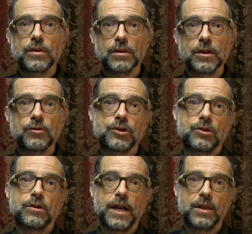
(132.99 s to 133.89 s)

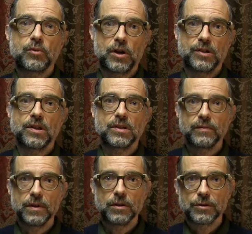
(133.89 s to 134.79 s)
literature and the process
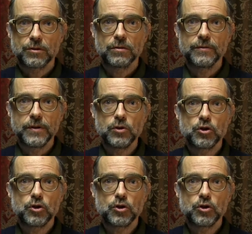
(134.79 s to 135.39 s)
of literature review